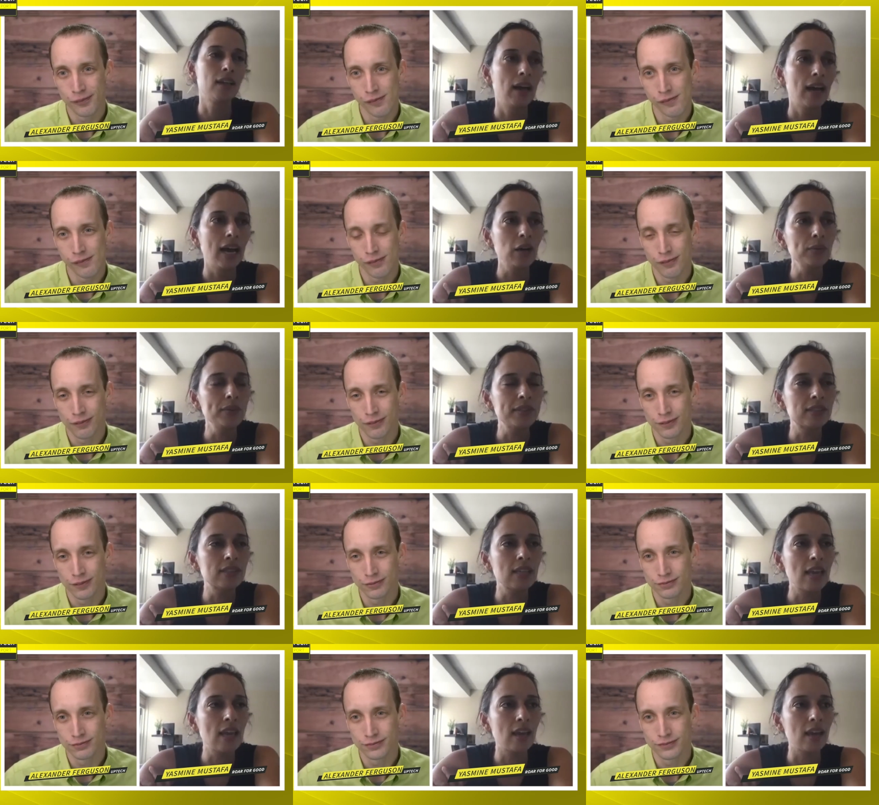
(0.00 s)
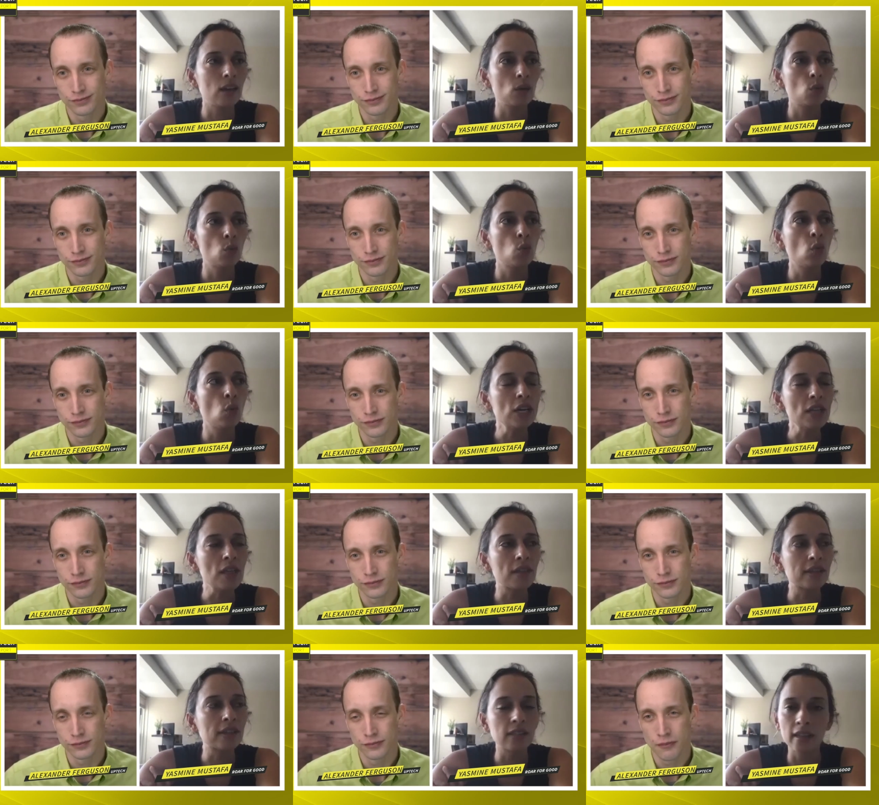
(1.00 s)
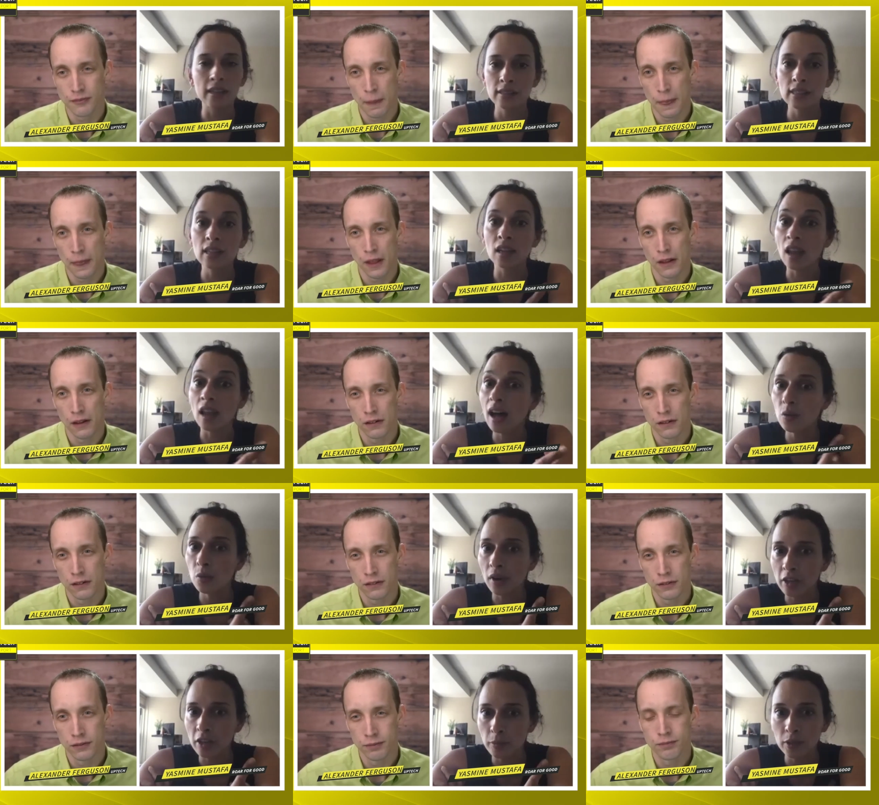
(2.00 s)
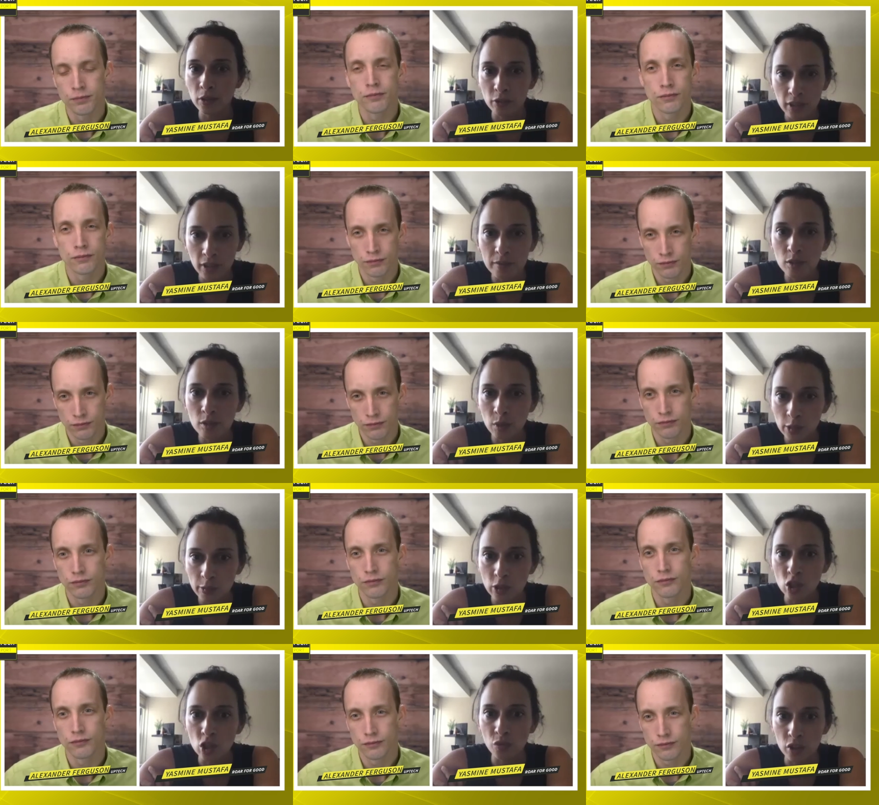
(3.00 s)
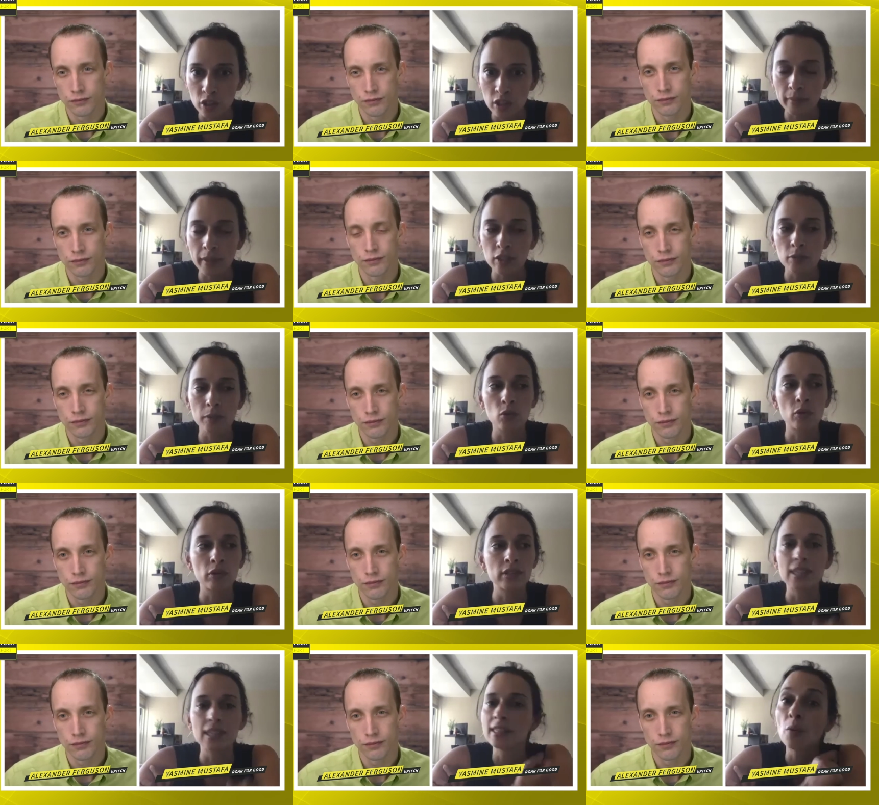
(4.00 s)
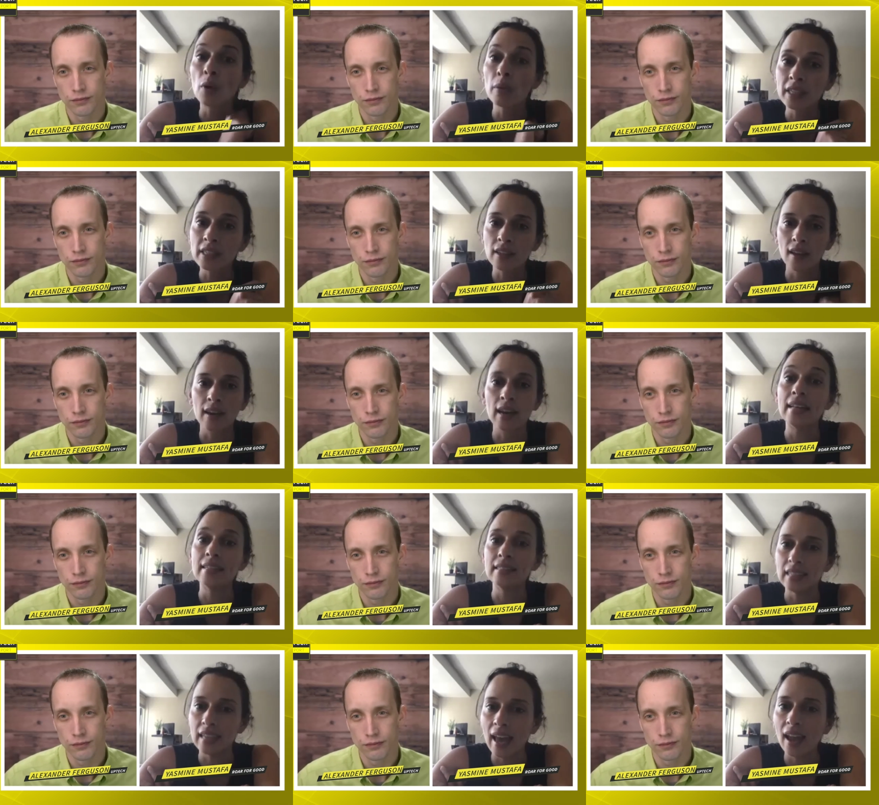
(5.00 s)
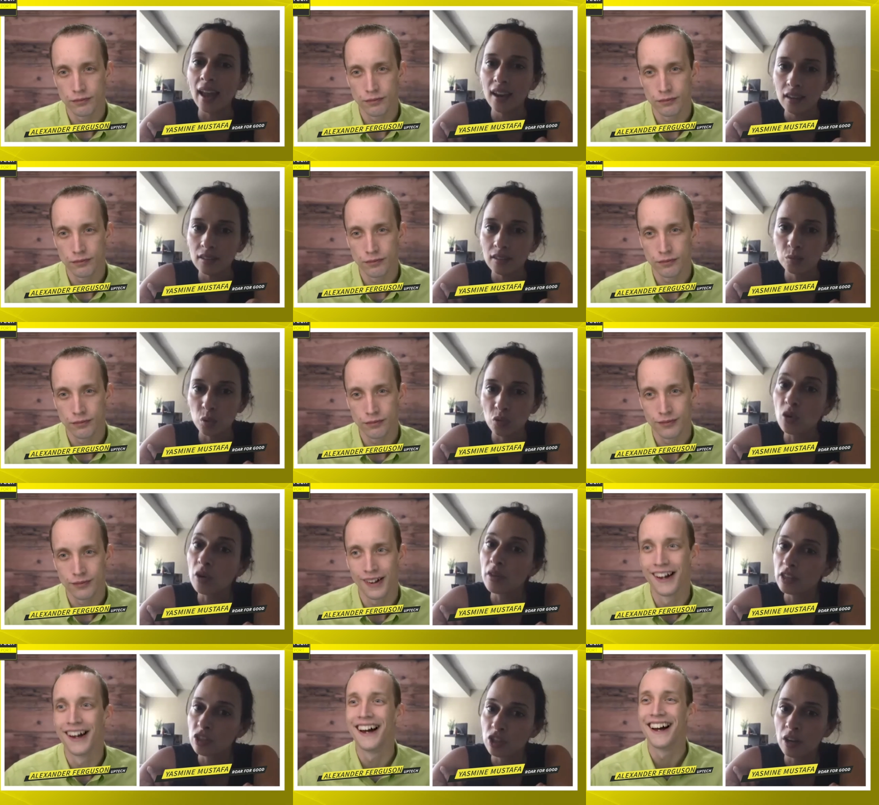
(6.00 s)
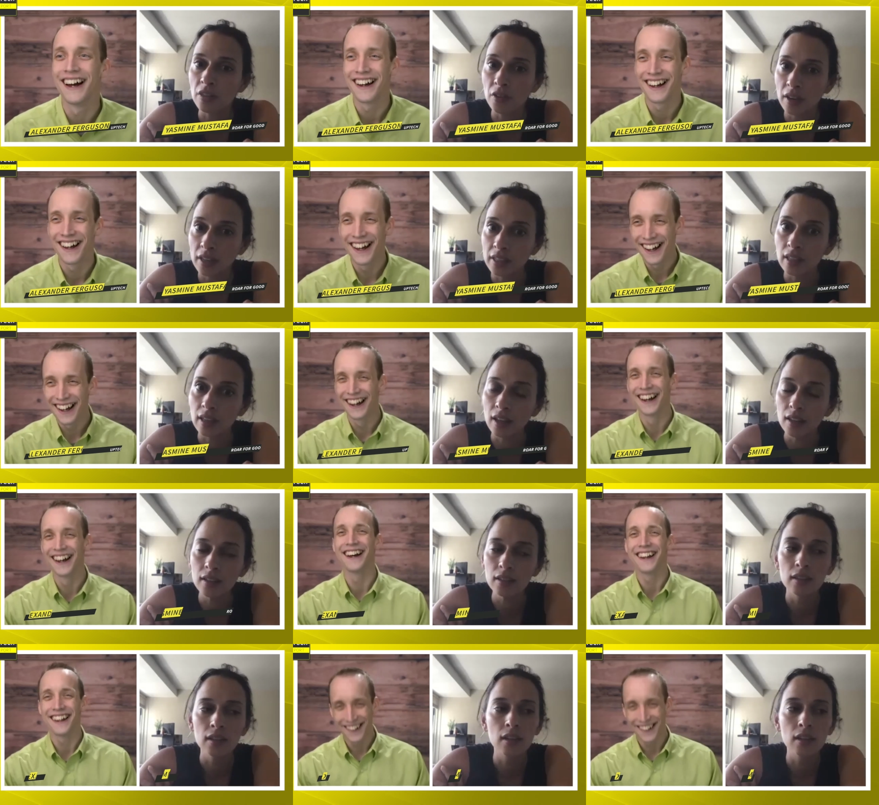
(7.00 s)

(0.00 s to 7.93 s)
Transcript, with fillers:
Speaker 1: I would say one of the things that I see a lot when entrepreneurs come to me, especially first time entrepreneurs, is they want me to sign an NDA before they share their idea.